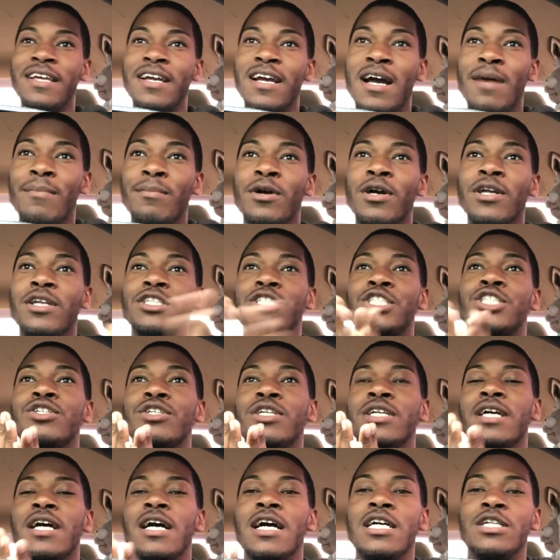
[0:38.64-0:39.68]
there, I'm gonna show
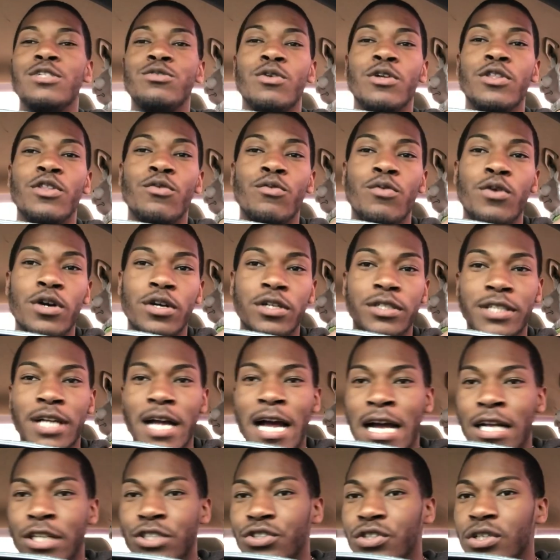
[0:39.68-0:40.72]
you guys what the wheels
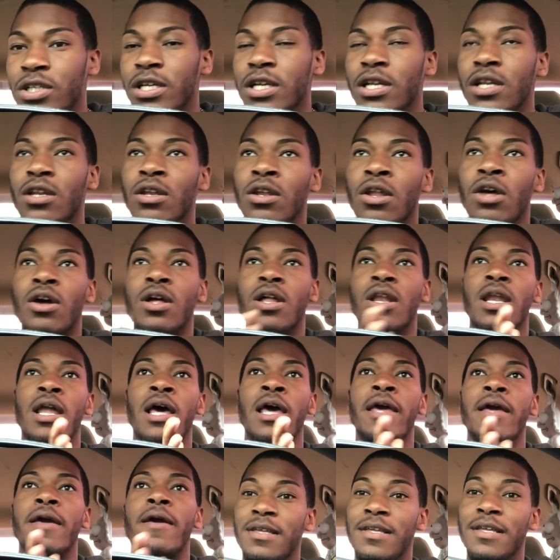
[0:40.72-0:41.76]
actually look
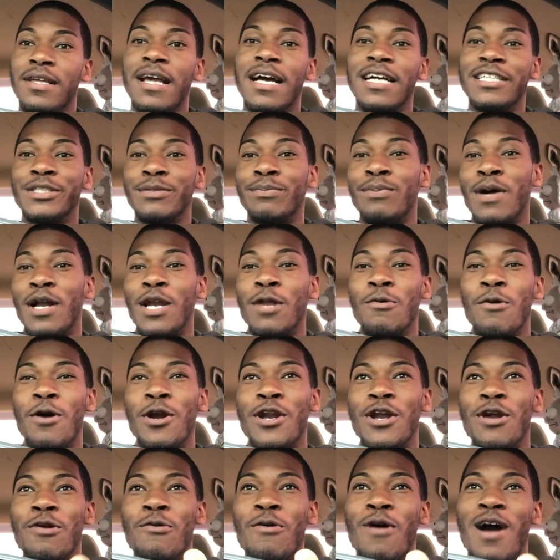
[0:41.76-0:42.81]
like. You guys are probably
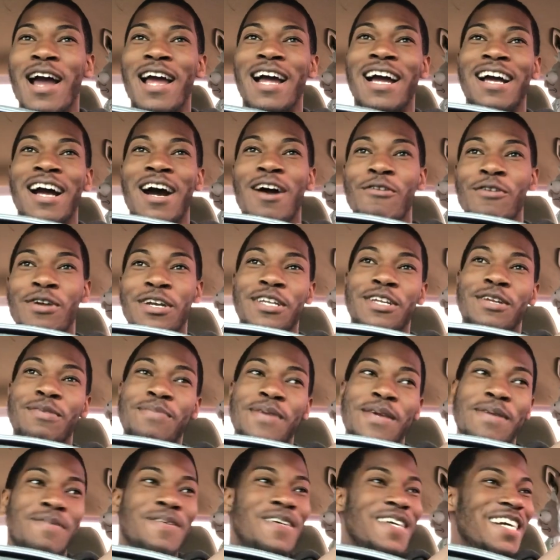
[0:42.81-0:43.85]
wondering why I got rid of the
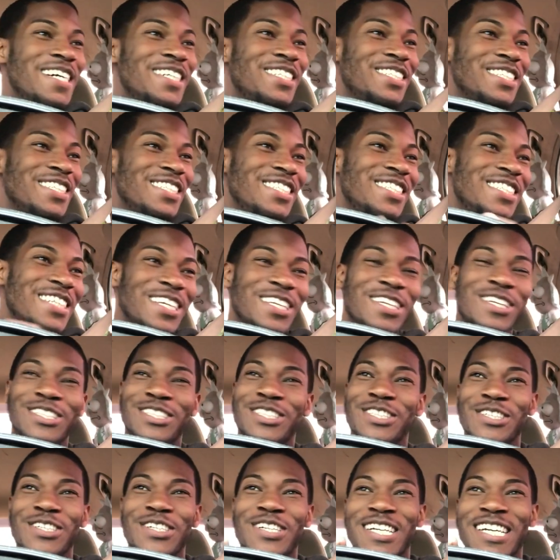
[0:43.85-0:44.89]
BBSs. They look
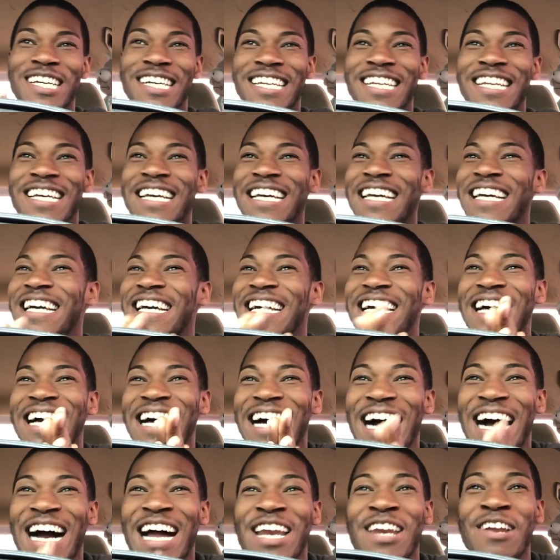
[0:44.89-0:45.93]
so good.
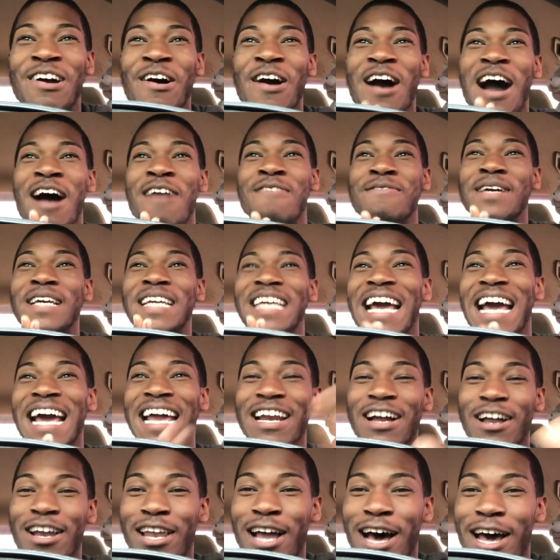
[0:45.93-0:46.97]
I know I've been
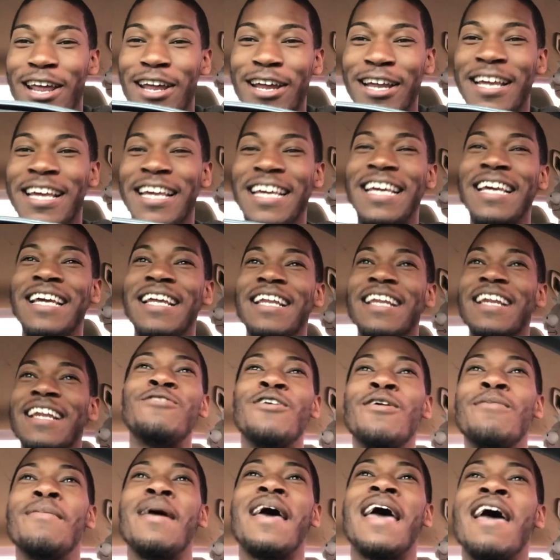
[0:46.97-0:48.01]
getting a lot of heat
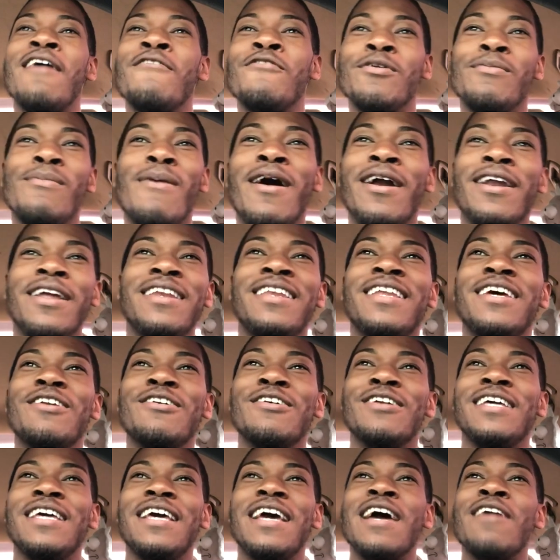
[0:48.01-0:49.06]
from everybody,
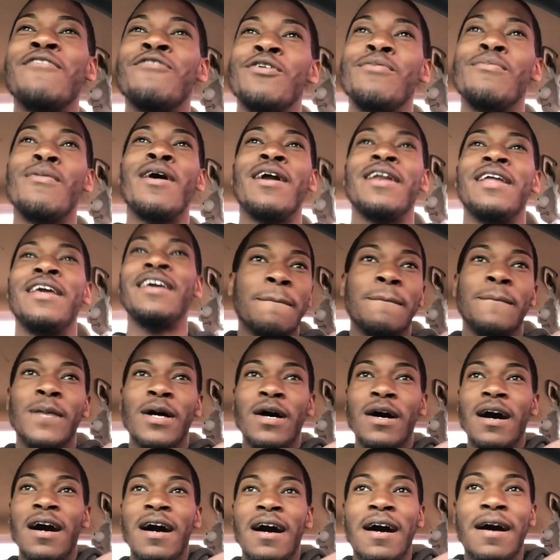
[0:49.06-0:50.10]
literally everybody,
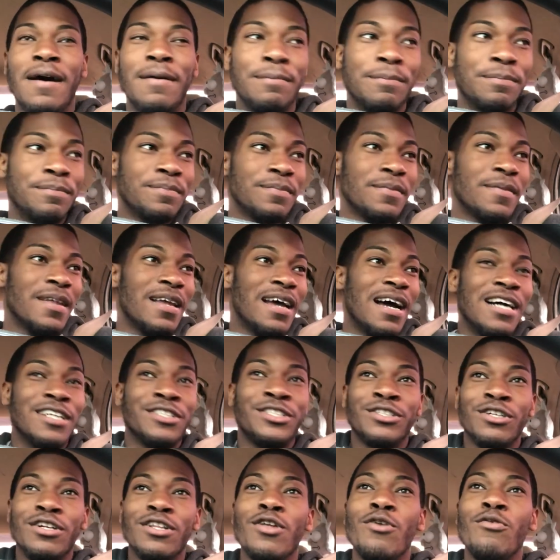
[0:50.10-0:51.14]
but I
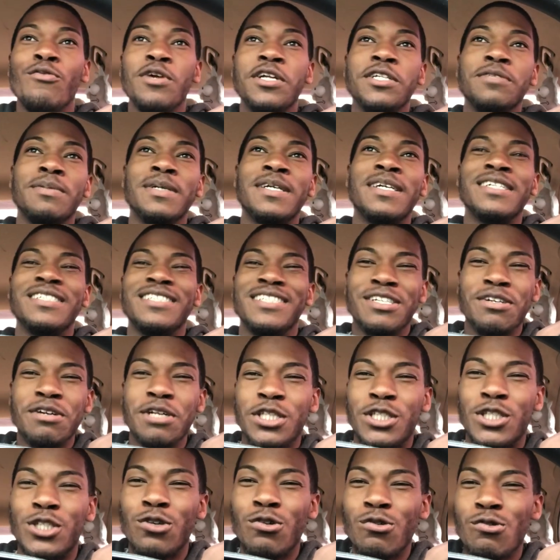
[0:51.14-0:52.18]
sold the wheels because they
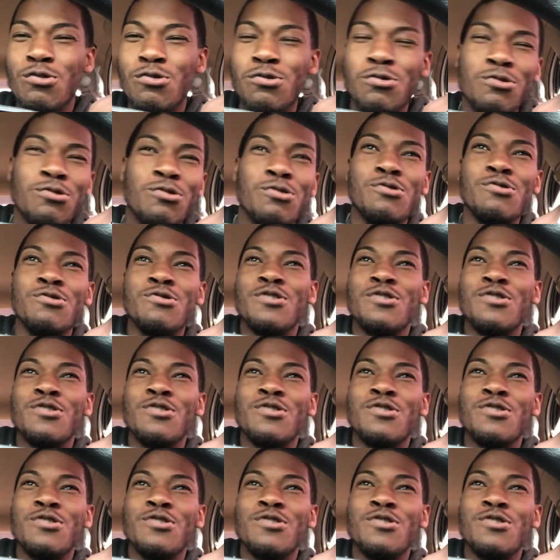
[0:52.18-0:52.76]
were too